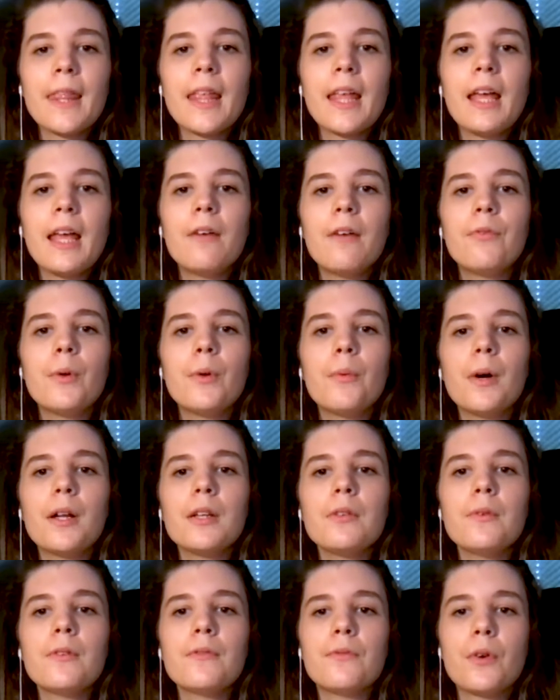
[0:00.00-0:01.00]
If we want
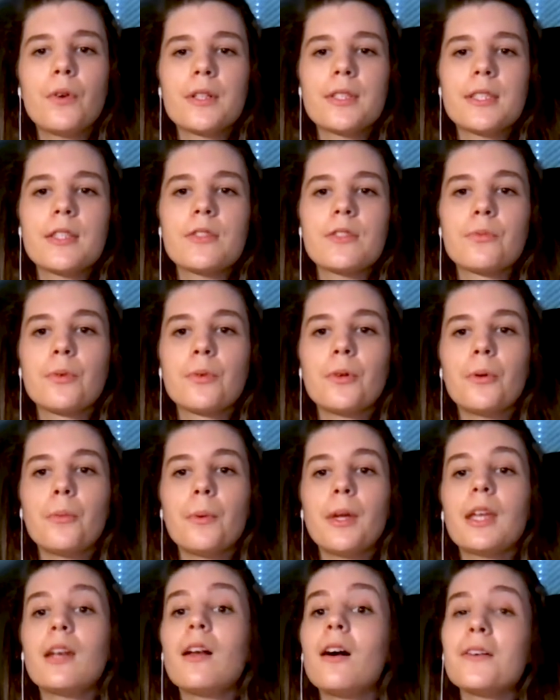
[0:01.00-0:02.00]
to enforce this rule, we
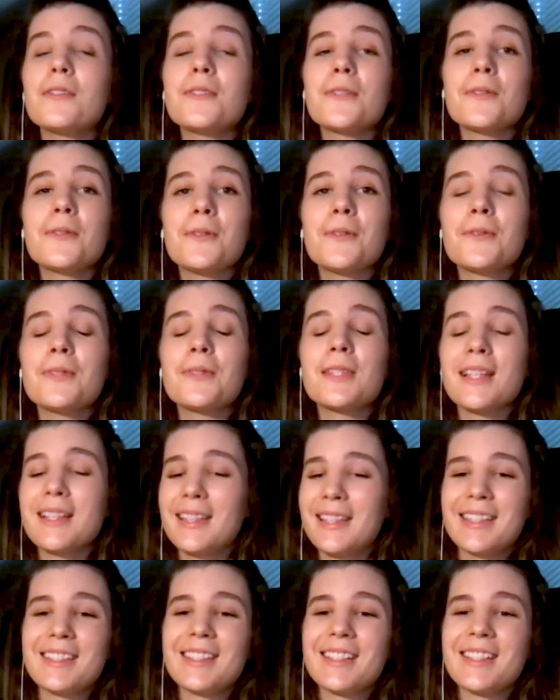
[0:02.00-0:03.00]
can also use a
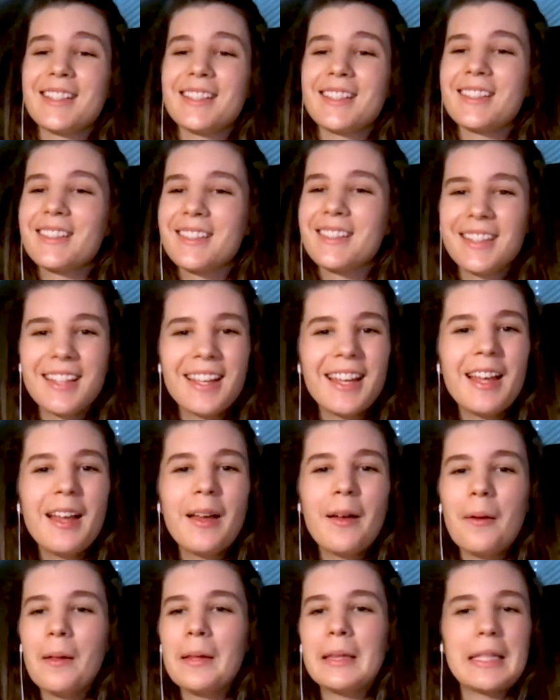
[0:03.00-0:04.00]
linter.
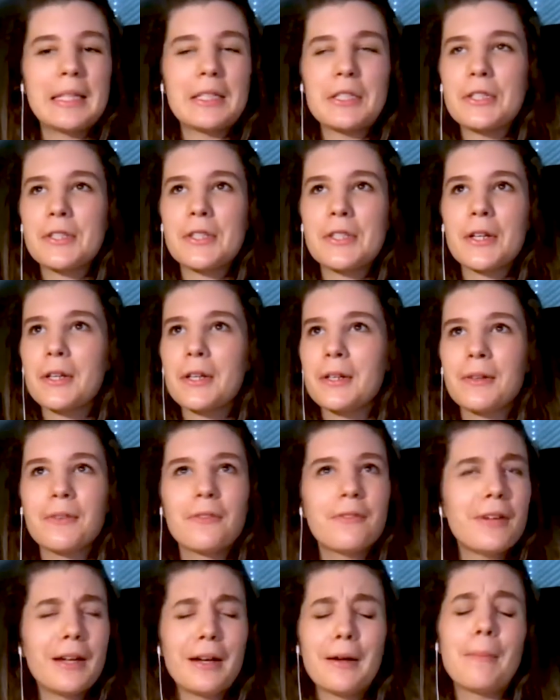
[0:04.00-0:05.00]
Linters are
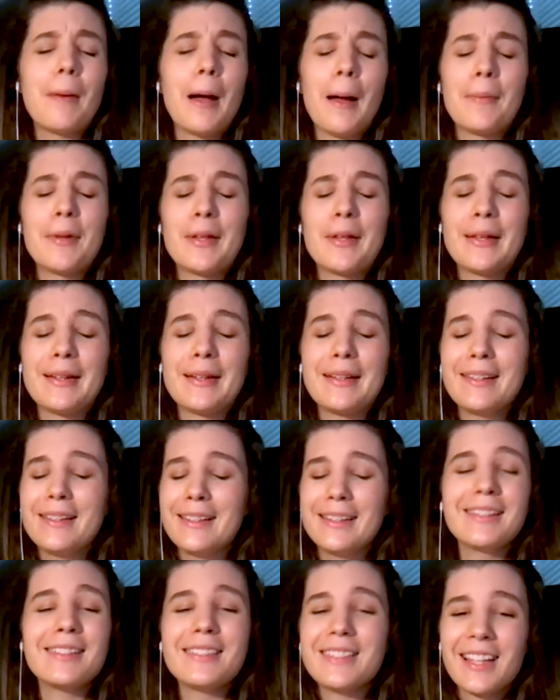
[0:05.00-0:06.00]
very popular
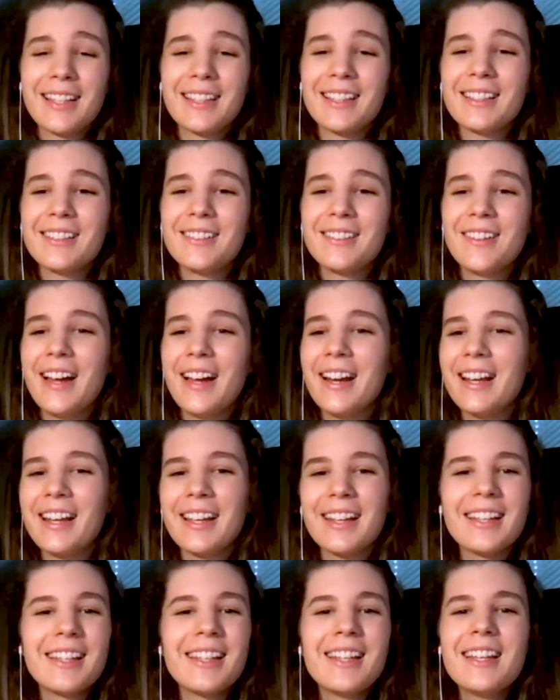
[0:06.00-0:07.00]
technical
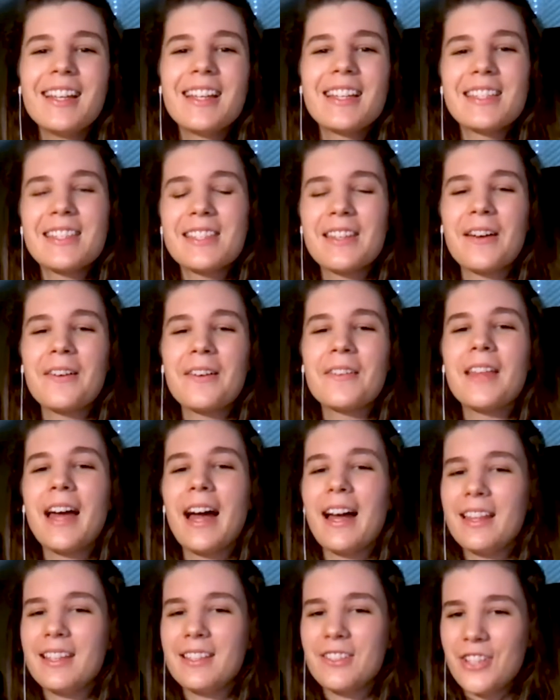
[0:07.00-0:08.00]
writing. So the
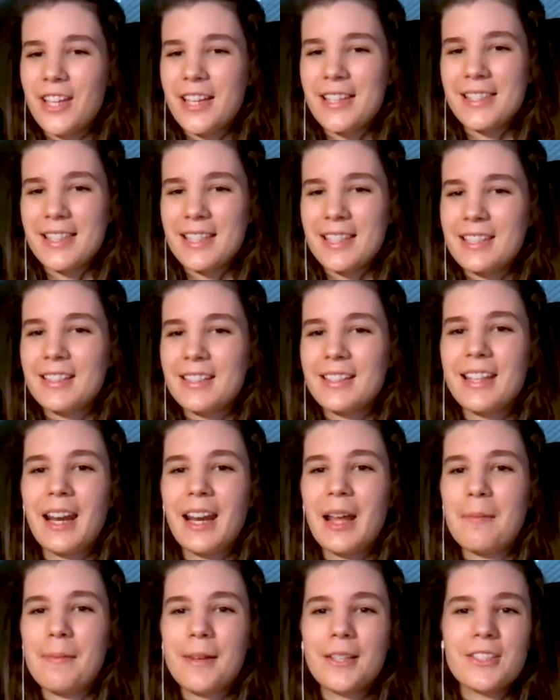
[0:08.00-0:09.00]
AlexJS linter that
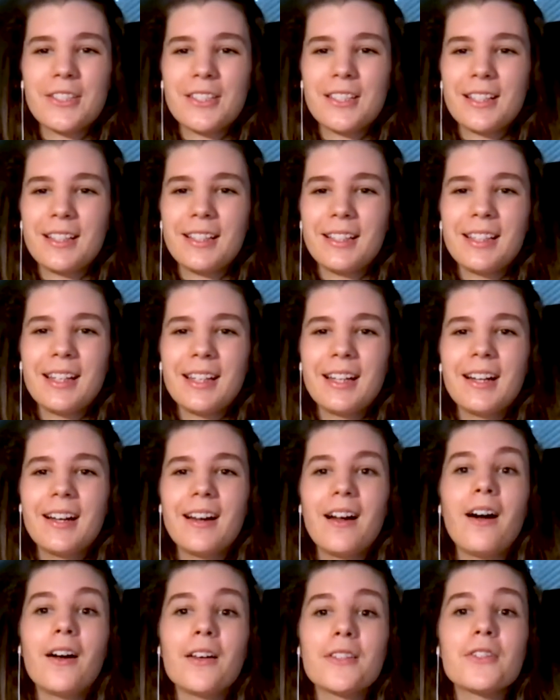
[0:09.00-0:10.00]
I mentioned
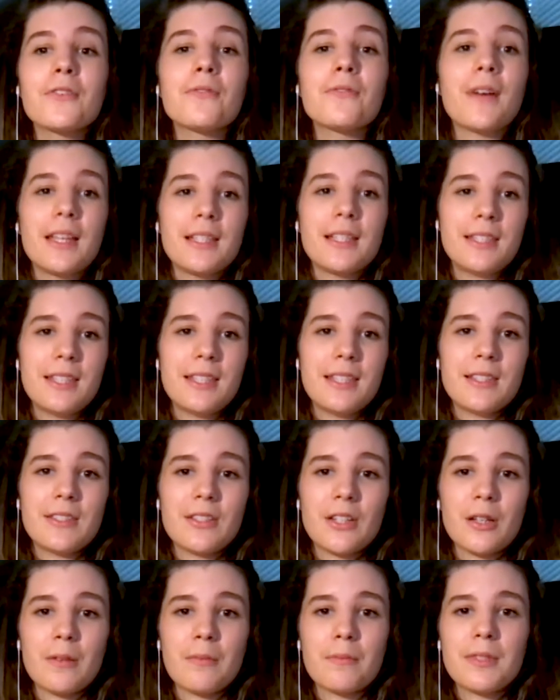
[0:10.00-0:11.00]
earlier also finds these
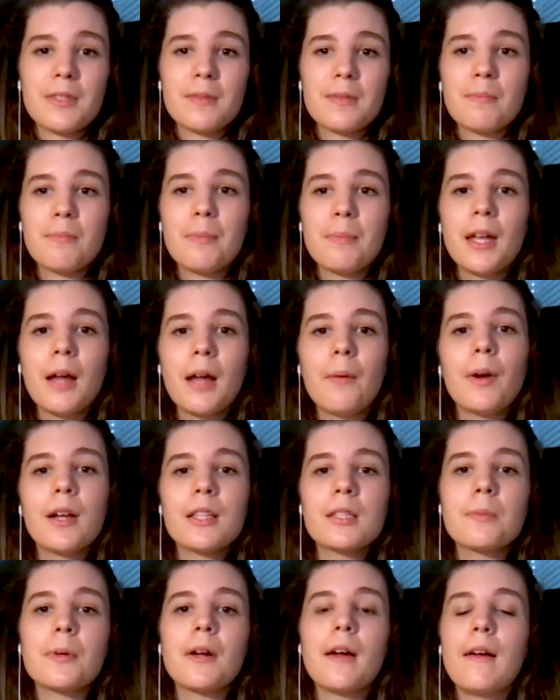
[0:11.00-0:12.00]
terms, but I wanted
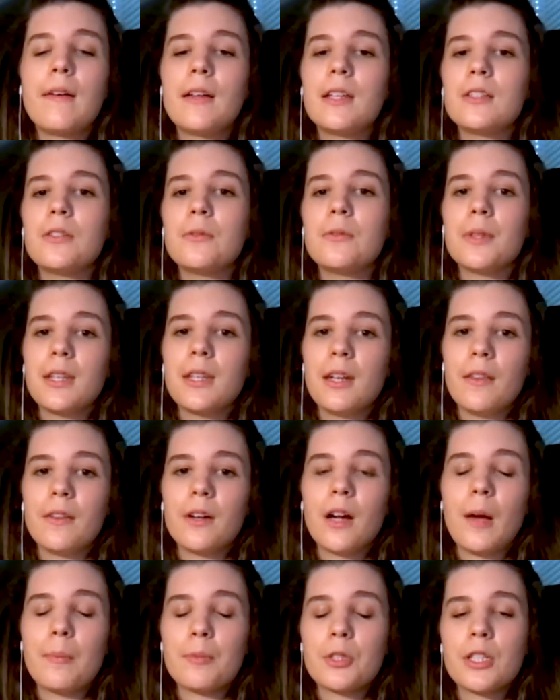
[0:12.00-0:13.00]
to provide you with another
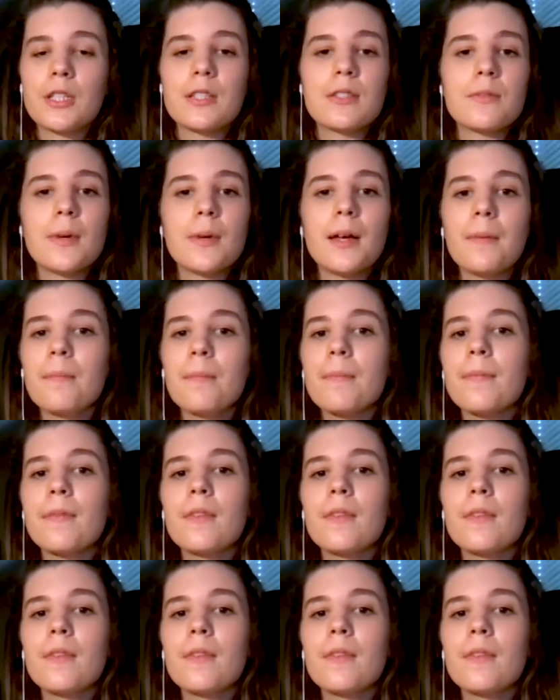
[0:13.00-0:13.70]
option as well.